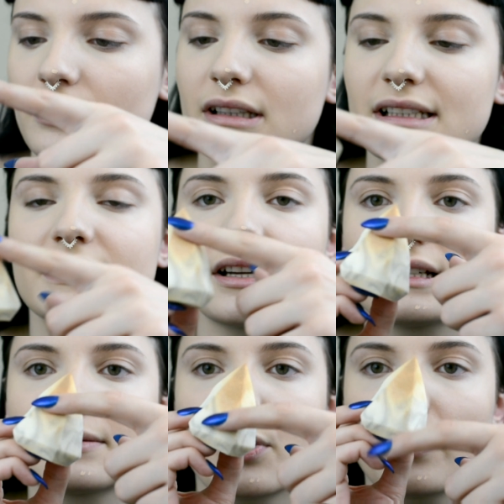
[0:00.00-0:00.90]
This side
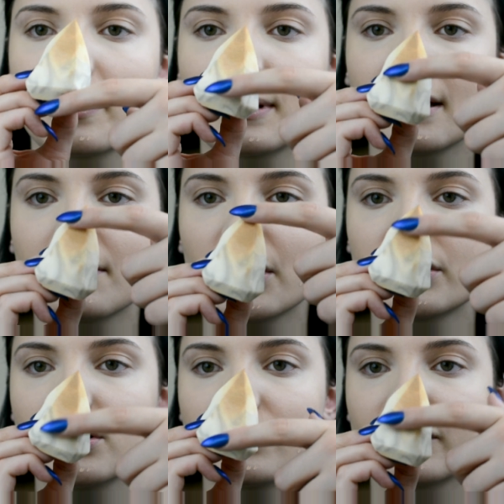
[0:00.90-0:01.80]
is probably the
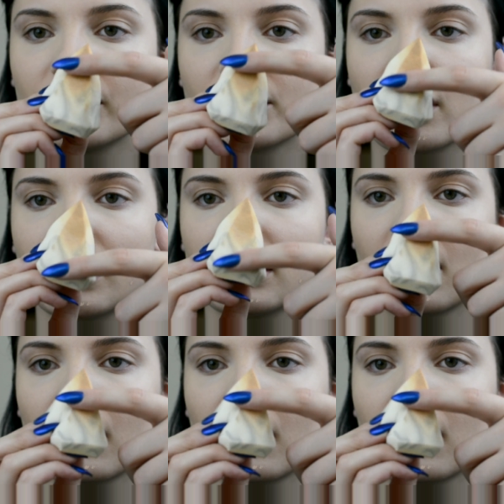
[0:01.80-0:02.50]
most useful side.